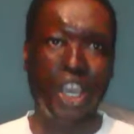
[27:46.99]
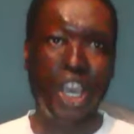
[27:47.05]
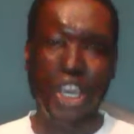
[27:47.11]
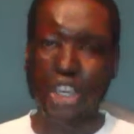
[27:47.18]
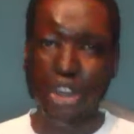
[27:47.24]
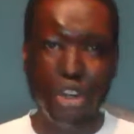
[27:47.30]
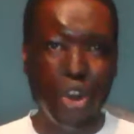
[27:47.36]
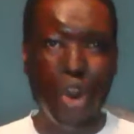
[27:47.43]

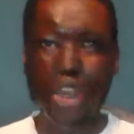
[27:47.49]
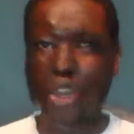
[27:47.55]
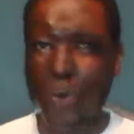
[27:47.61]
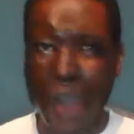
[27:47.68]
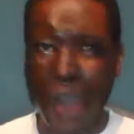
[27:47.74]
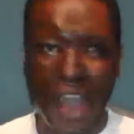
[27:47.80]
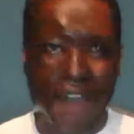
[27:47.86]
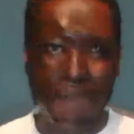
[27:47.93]
You know you
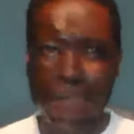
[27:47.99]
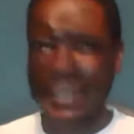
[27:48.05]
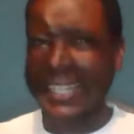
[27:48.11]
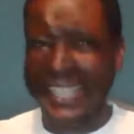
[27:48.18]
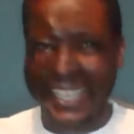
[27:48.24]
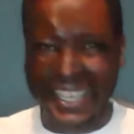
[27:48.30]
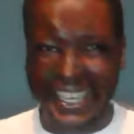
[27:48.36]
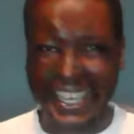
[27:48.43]
have
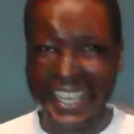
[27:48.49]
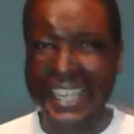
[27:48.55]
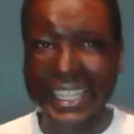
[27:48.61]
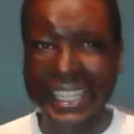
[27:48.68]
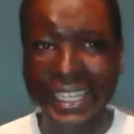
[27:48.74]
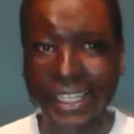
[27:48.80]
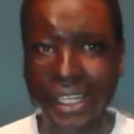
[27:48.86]
been killing